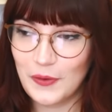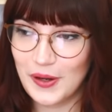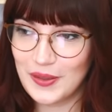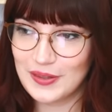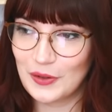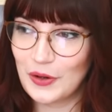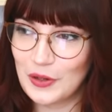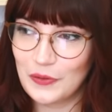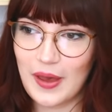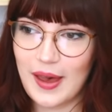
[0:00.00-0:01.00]
I feel like there's not
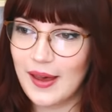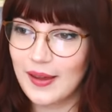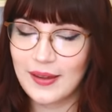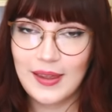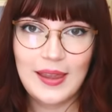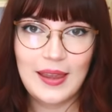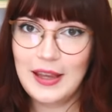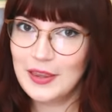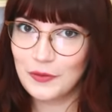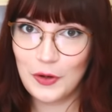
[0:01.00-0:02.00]
enough air
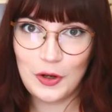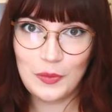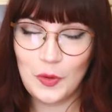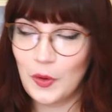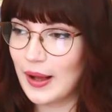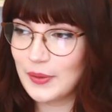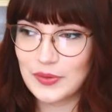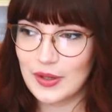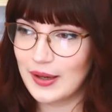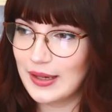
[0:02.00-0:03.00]
in the room or
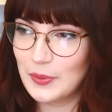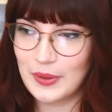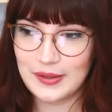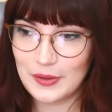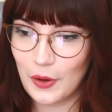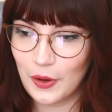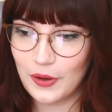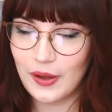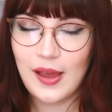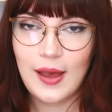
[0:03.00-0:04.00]
outside when it's
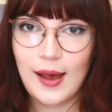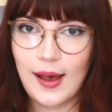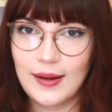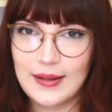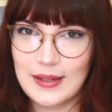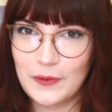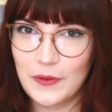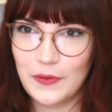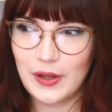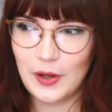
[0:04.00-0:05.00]
hot, and I
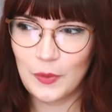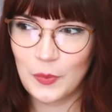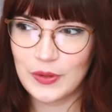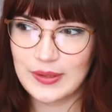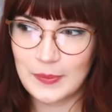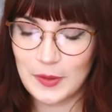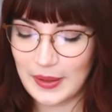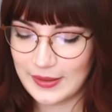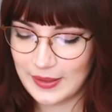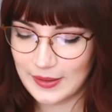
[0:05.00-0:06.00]
definitely feel a lot more
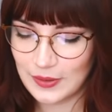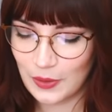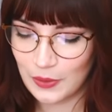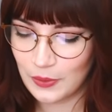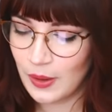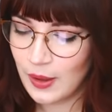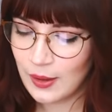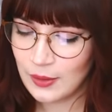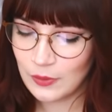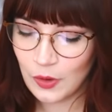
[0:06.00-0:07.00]
symptomatic, so
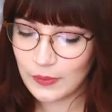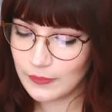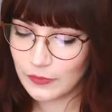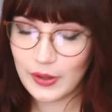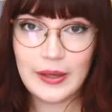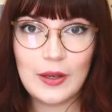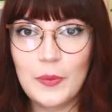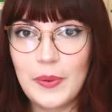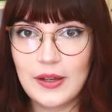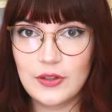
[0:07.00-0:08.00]
not really
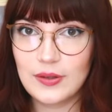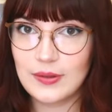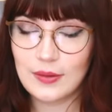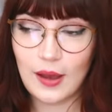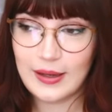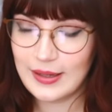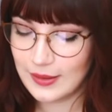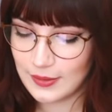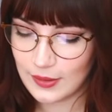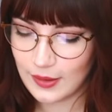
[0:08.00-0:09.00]
coping, just
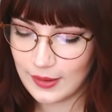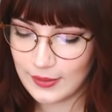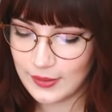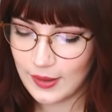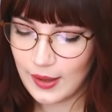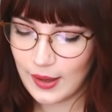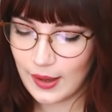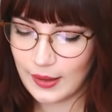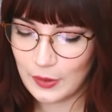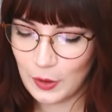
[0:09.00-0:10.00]
hiding inside
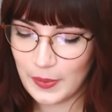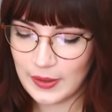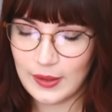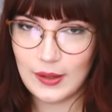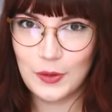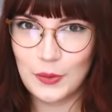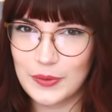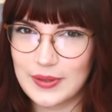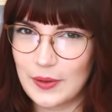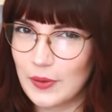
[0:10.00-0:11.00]
and hoping that it
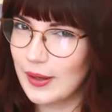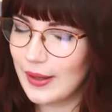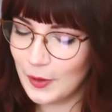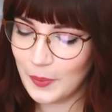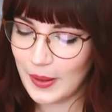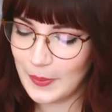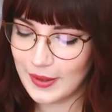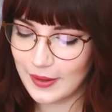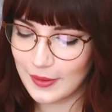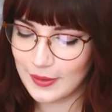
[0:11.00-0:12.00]
cools down a little bit
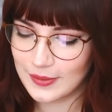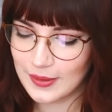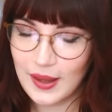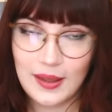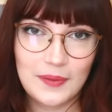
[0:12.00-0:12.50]
because